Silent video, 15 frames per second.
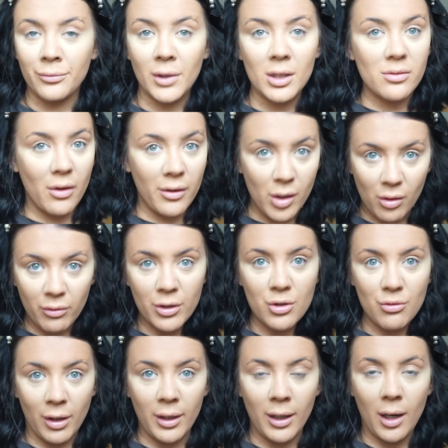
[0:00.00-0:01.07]
It's very orange
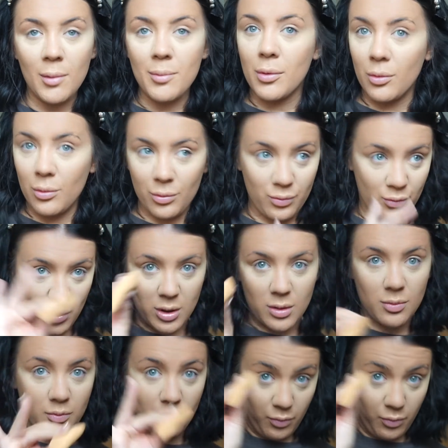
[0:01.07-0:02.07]
right now, but just